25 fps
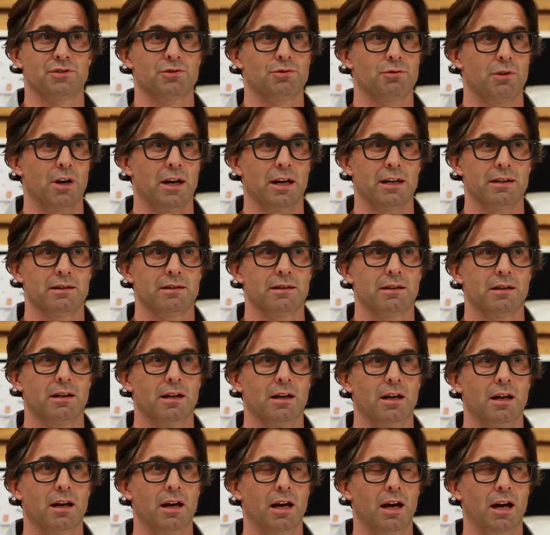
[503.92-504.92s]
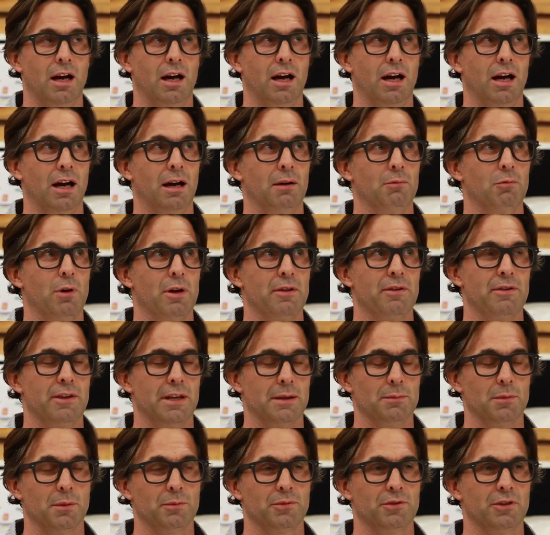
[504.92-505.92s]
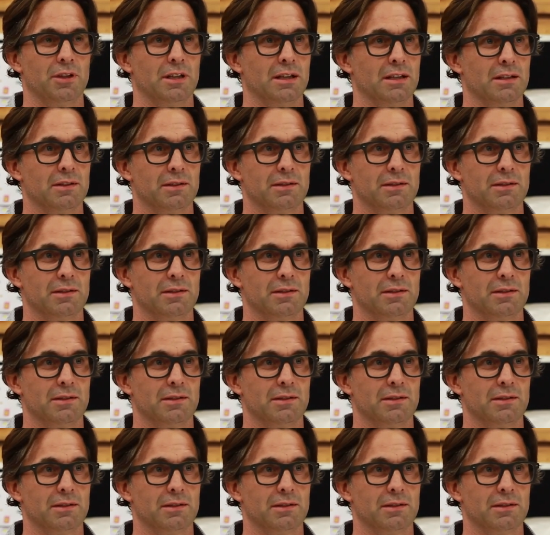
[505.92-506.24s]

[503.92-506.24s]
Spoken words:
great. One theme I'm seeing